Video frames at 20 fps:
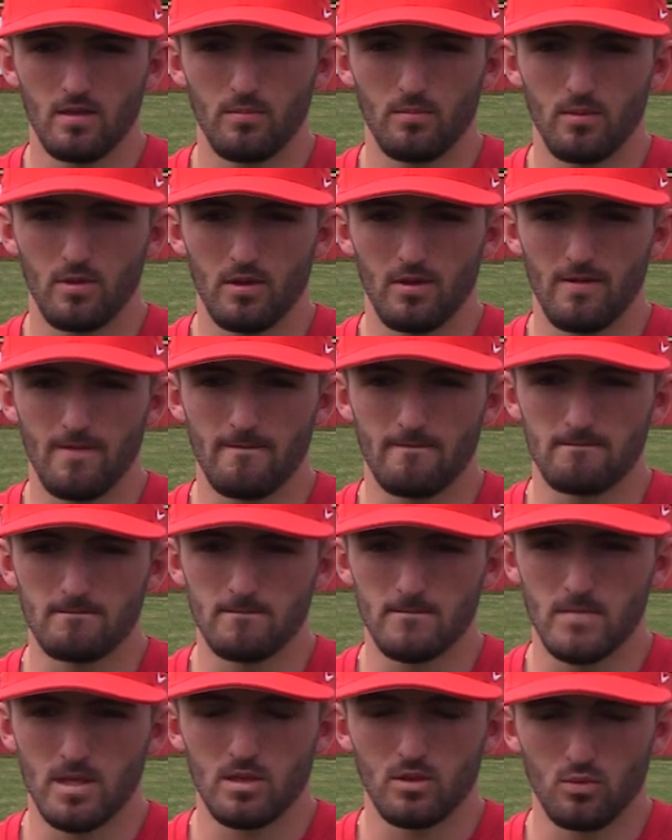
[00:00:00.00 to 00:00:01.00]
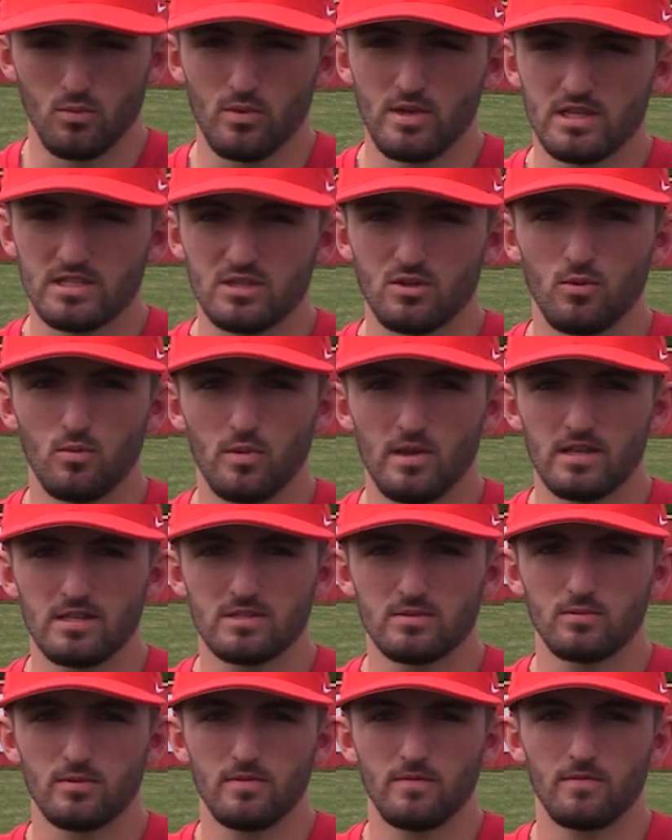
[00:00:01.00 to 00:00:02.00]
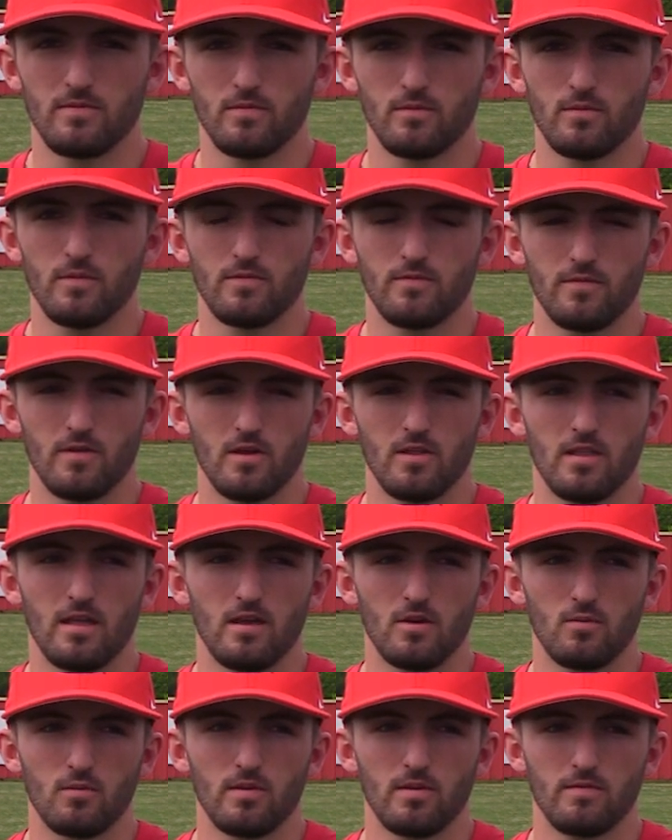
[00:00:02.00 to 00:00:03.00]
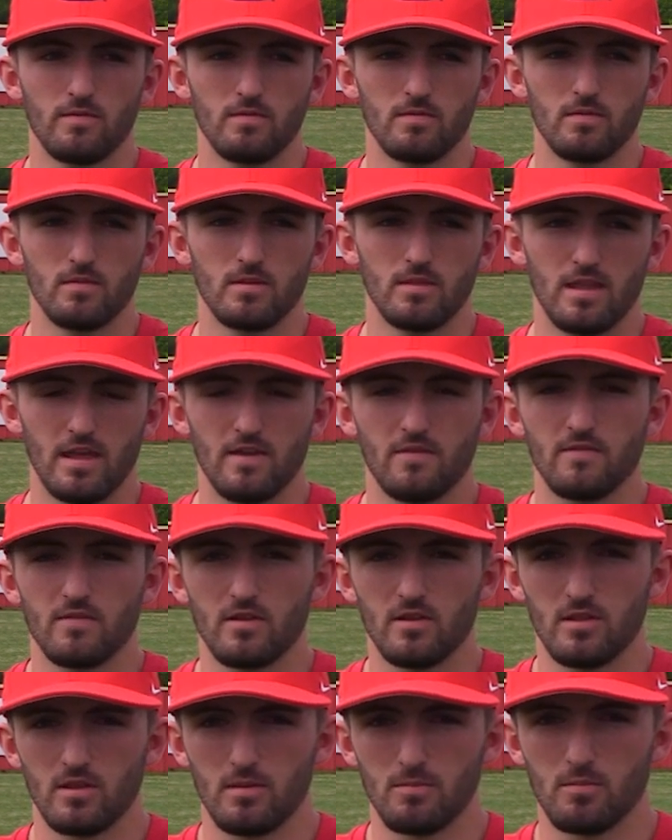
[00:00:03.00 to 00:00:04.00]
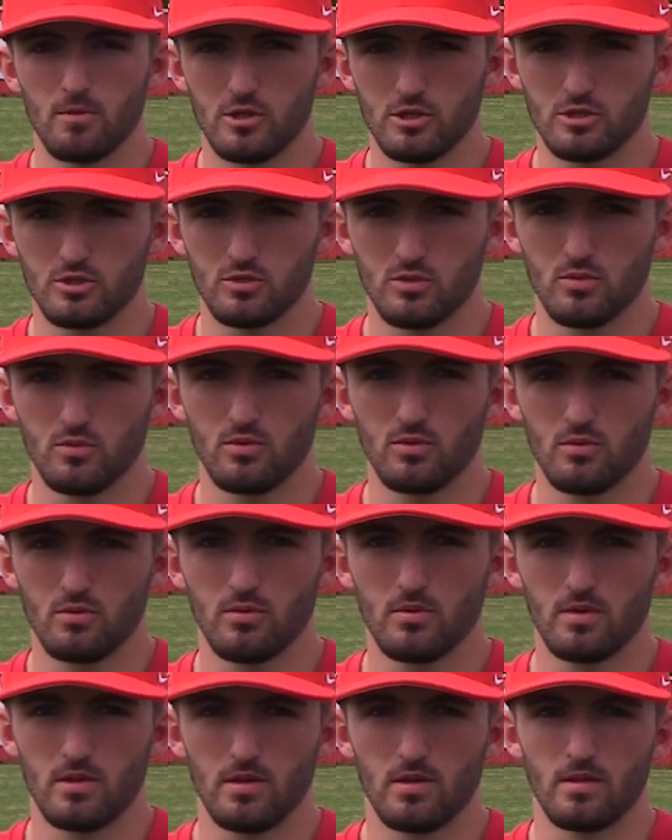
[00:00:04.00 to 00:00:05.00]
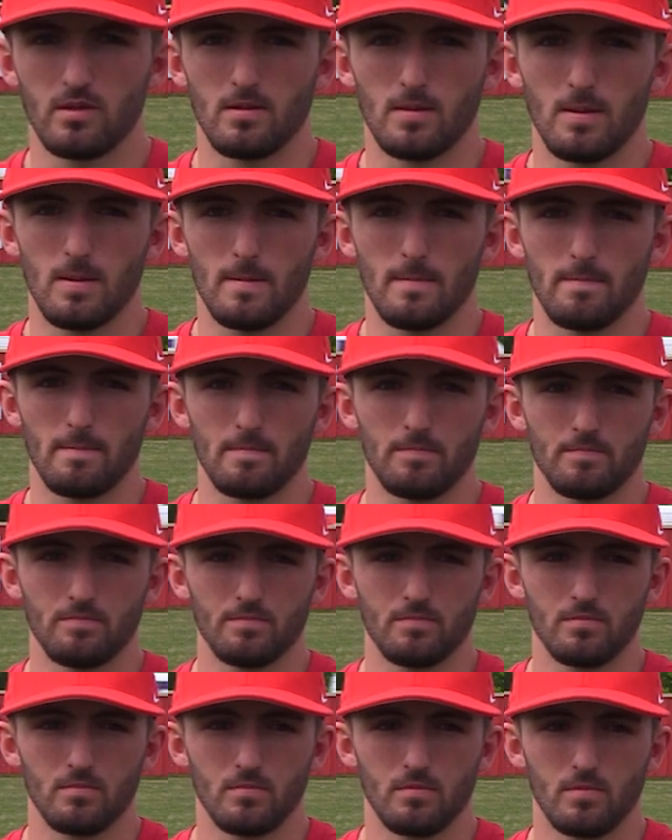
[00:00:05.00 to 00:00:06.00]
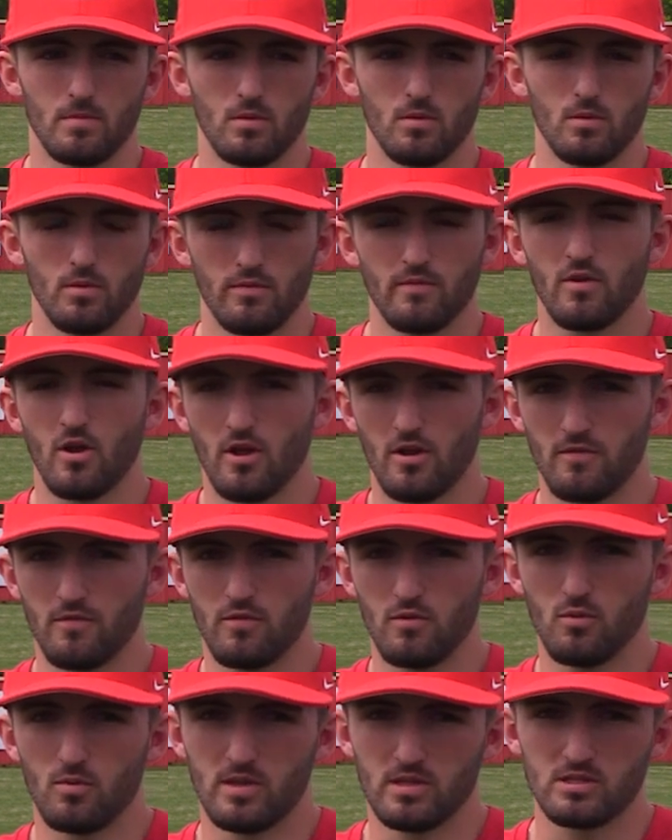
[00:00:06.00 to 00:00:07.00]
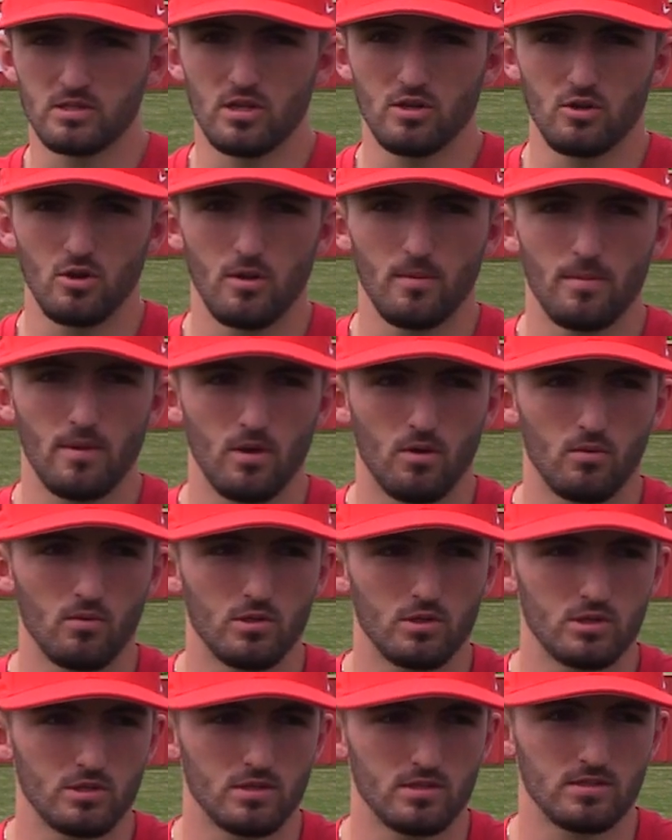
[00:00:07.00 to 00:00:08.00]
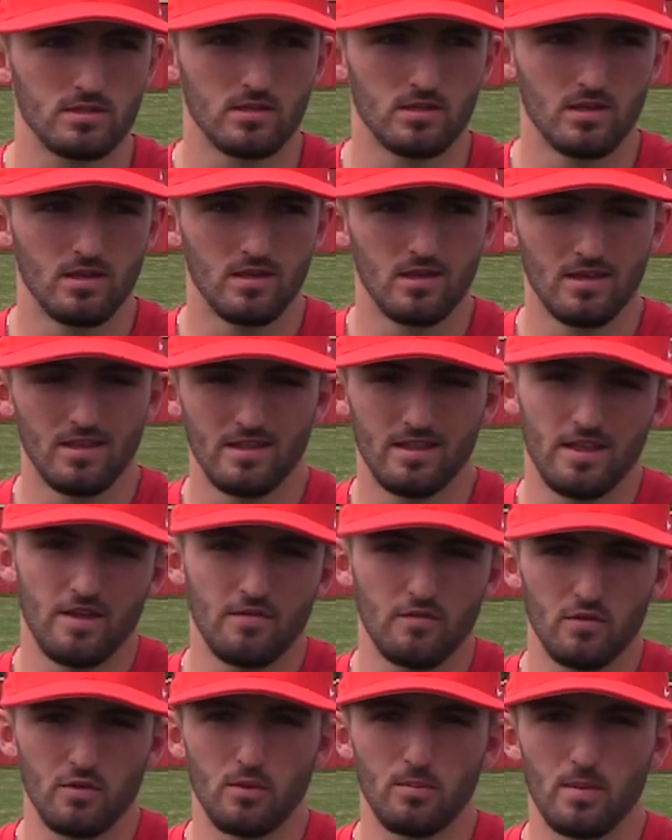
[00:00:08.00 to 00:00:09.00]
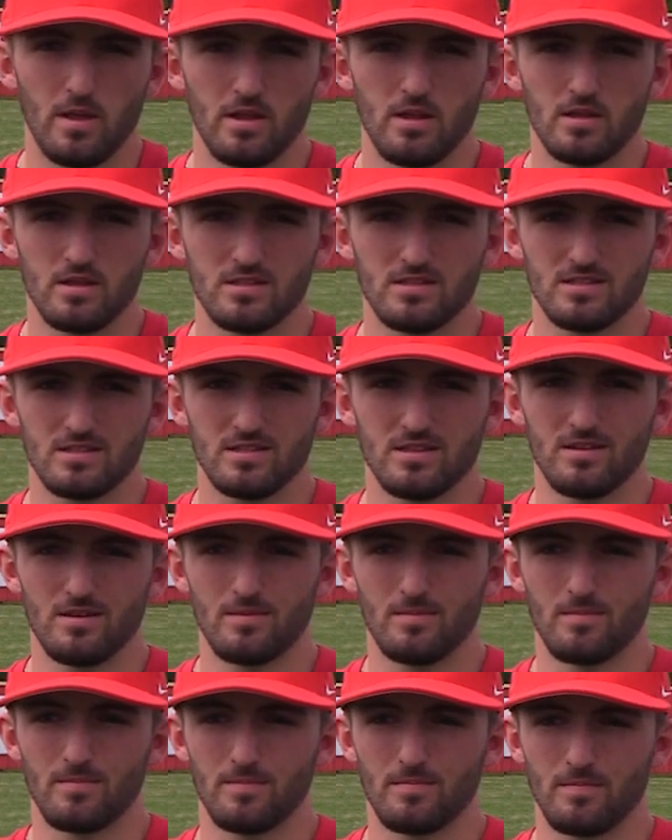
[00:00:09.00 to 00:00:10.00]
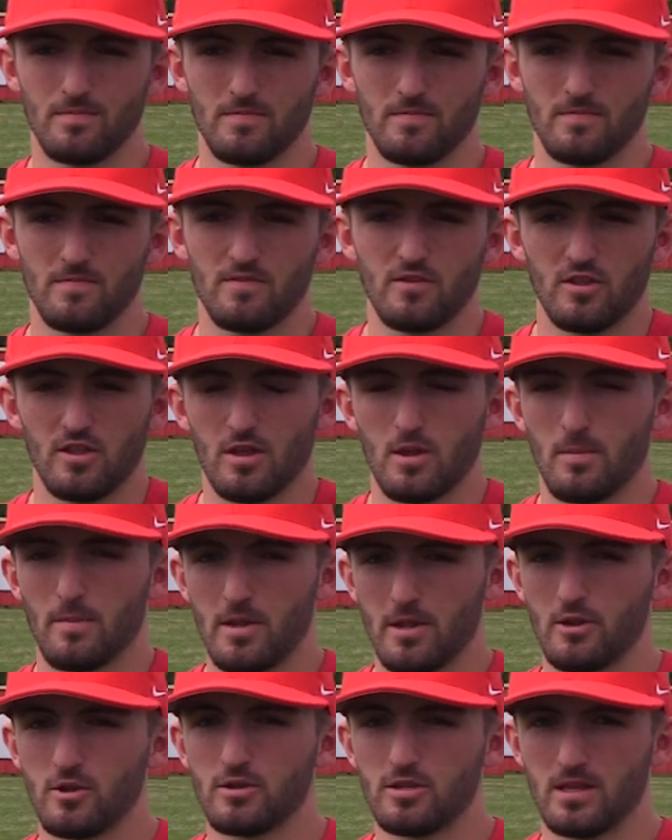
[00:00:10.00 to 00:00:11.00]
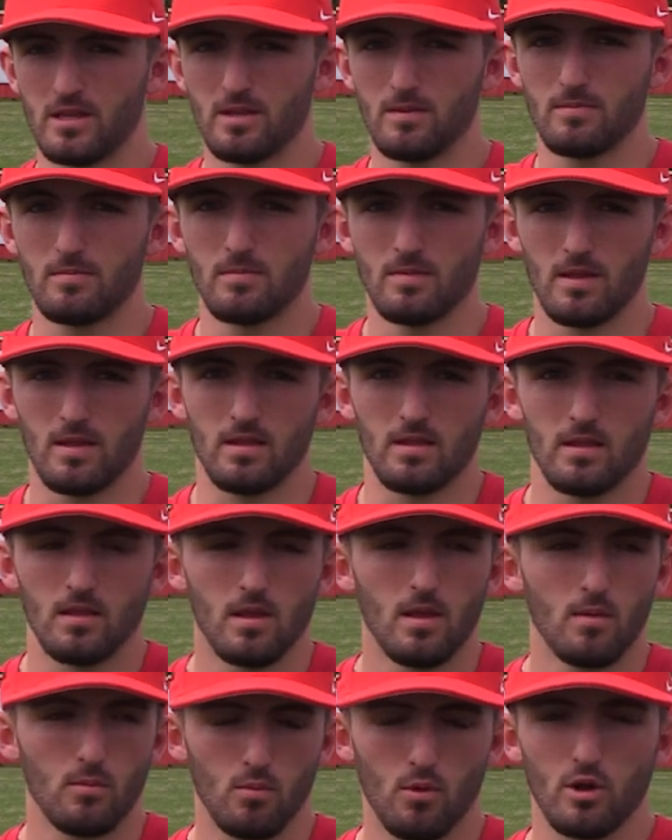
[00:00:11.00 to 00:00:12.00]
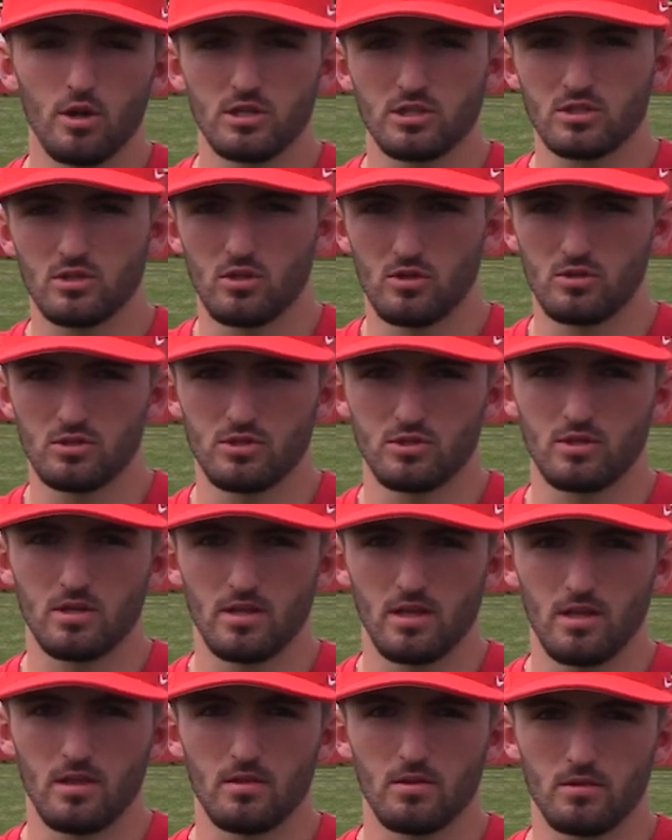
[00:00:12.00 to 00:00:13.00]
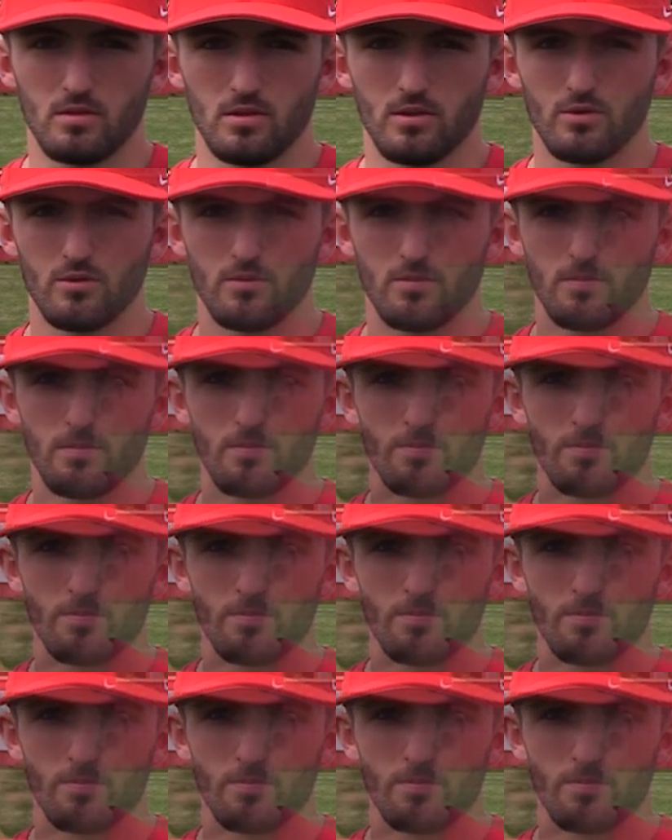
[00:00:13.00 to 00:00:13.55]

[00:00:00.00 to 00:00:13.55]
But um, in the recent weeks, we've we felt like we've definitely pushed through, and um, we've got a few wins under our belt, which has definitely made us um, feel like a better team and brought us closer together too.